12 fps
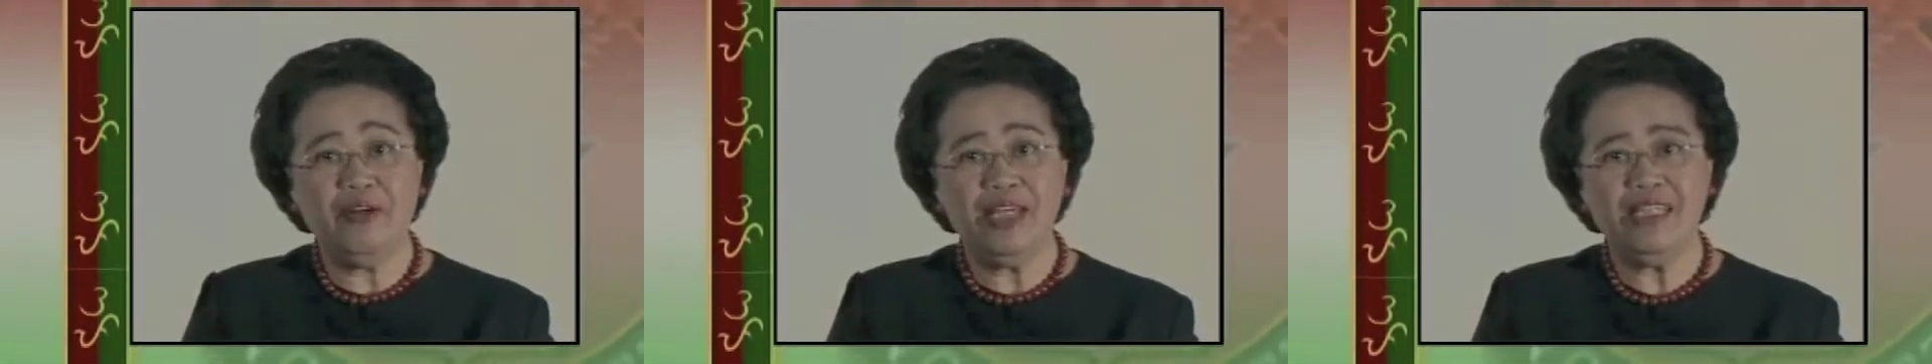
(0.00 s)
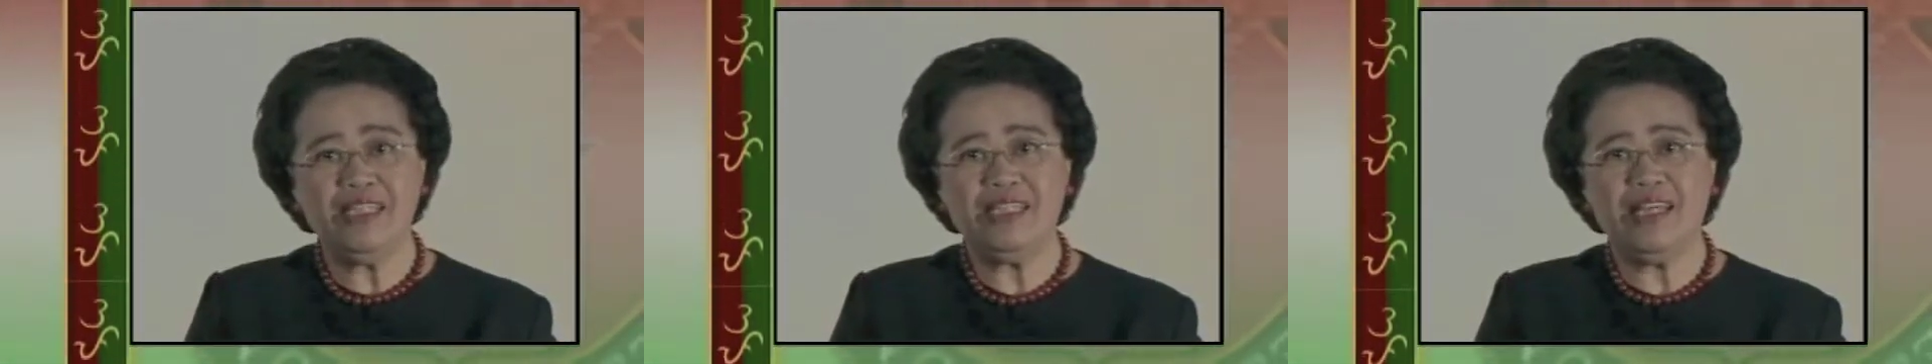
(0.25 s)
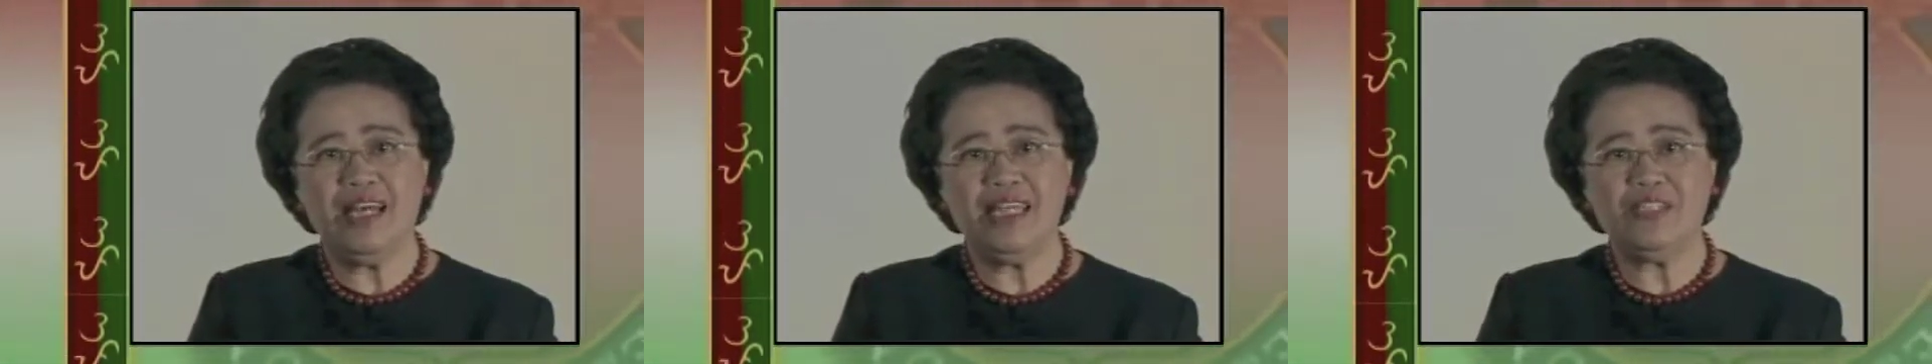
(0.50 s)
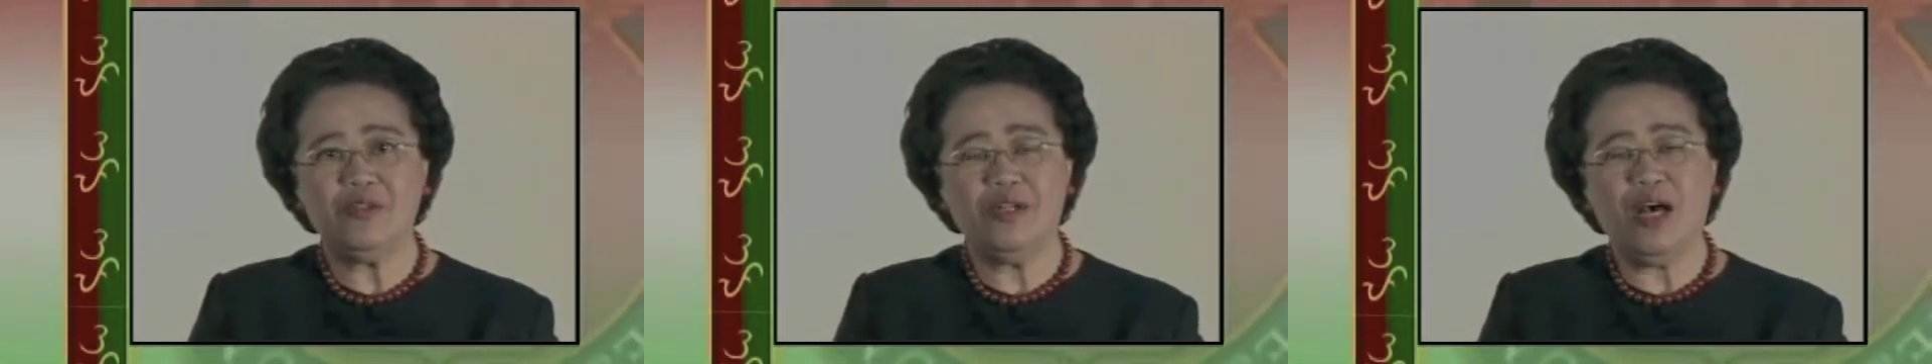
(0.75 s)

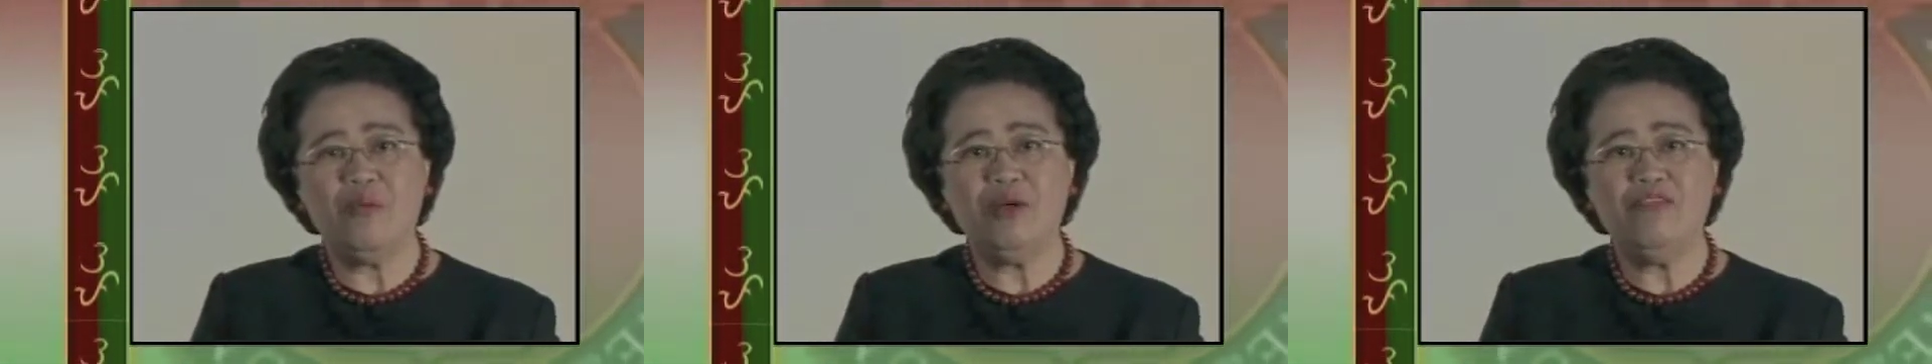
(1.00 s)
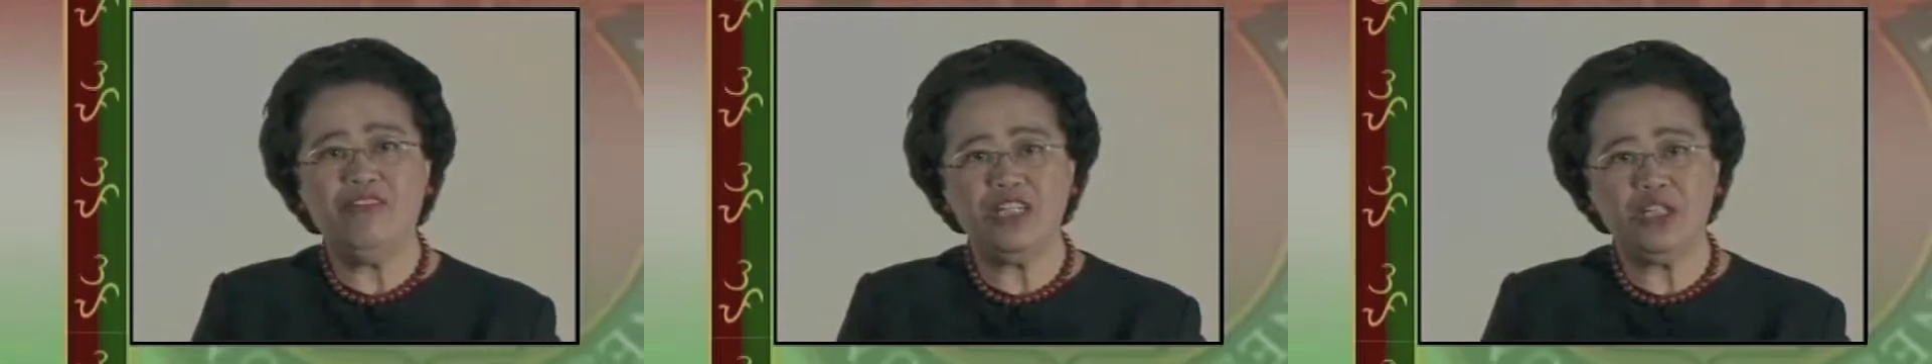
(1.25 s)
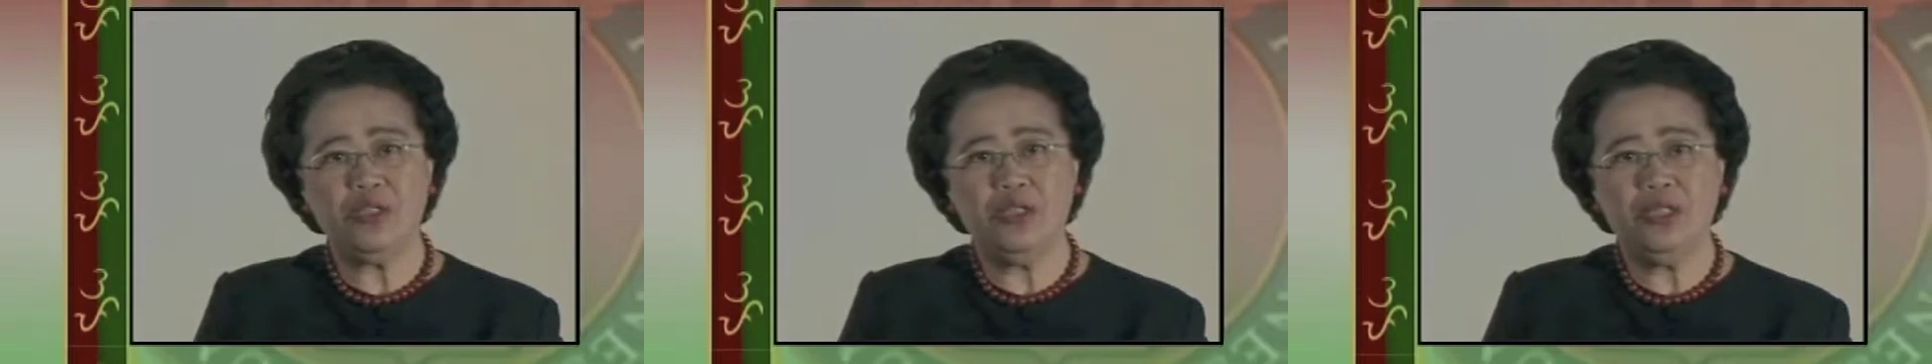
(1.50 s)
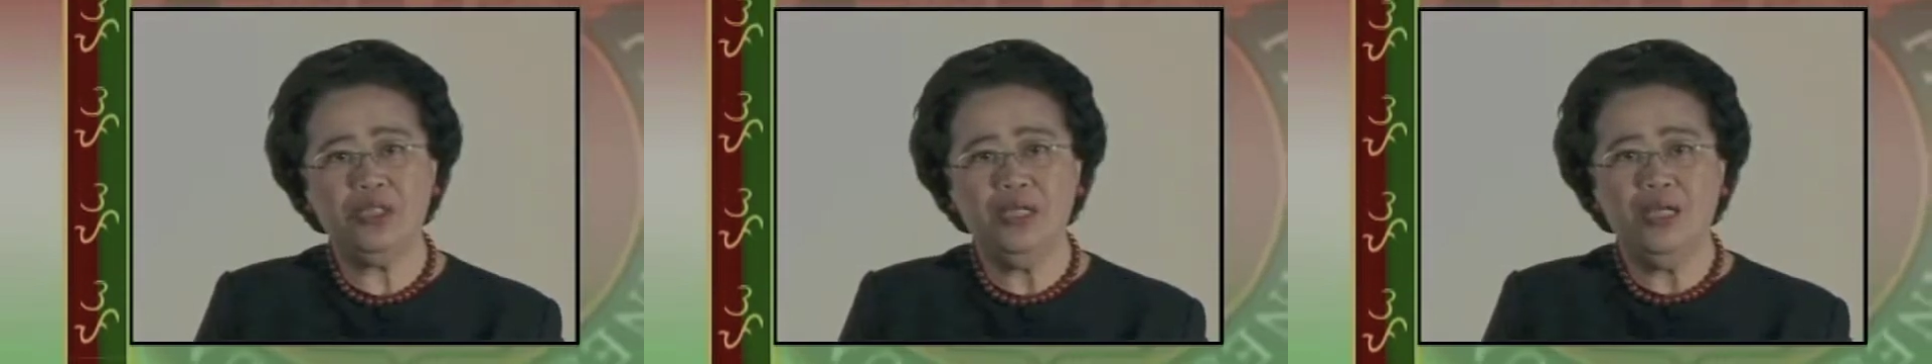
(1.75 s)
insights on our
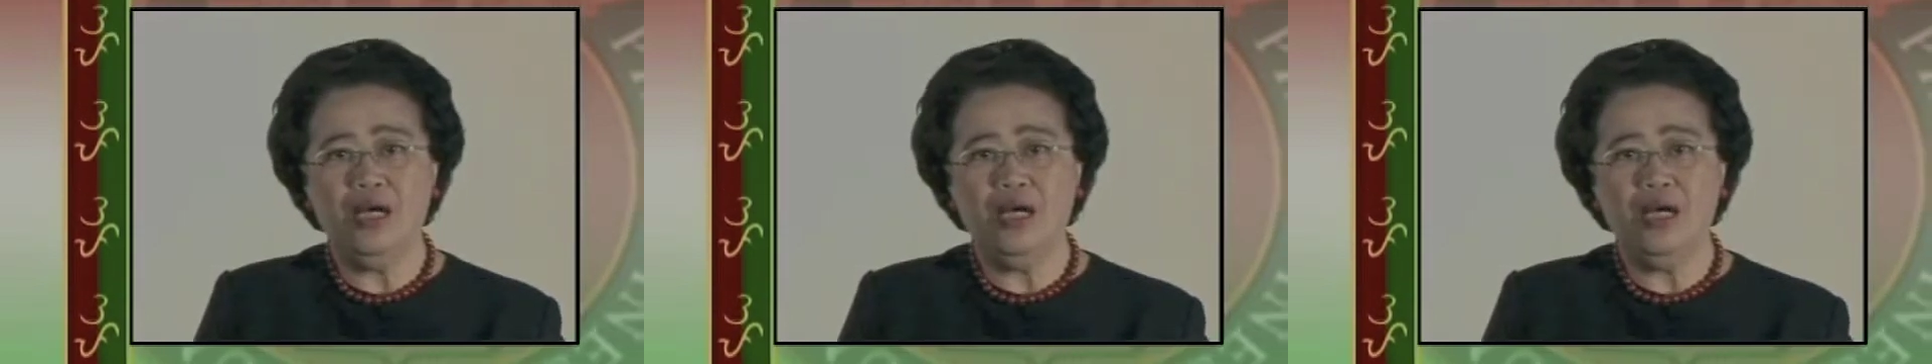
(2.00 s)
vision,